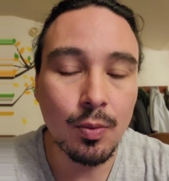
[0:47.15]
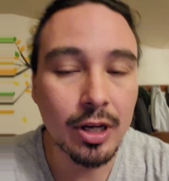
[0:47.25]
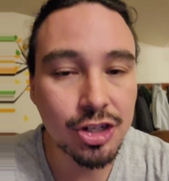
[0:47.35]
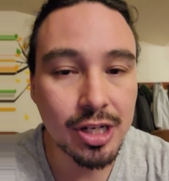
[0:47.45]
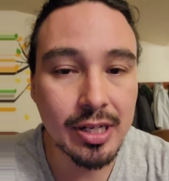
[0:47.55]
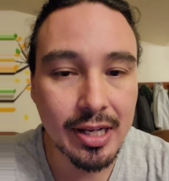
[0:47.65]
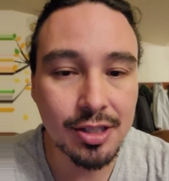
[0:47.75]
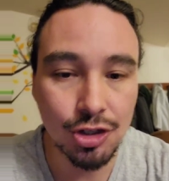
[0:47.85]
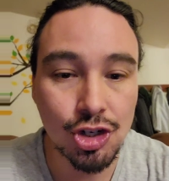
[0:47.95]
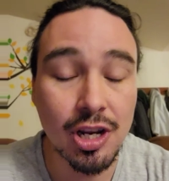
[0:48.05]
What she
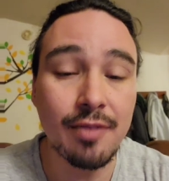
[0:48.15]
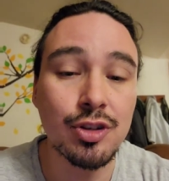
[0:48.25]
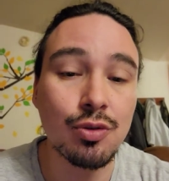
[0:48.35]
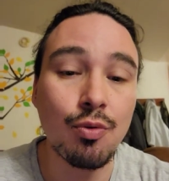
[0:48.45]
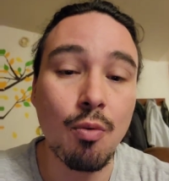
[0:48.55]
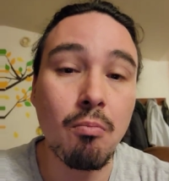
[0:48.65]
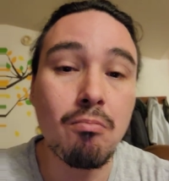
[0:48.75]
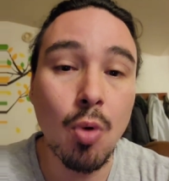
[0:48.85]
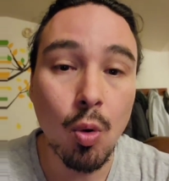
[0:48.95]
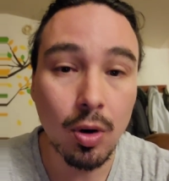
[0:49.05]
does is she gives you
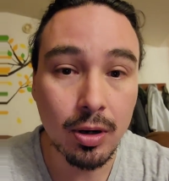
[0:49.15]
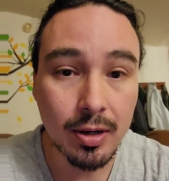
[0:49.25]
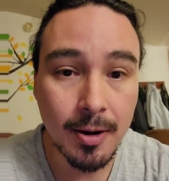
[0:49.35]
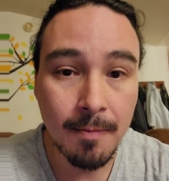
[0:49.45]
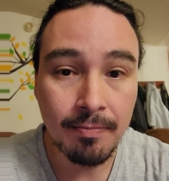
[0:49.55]
more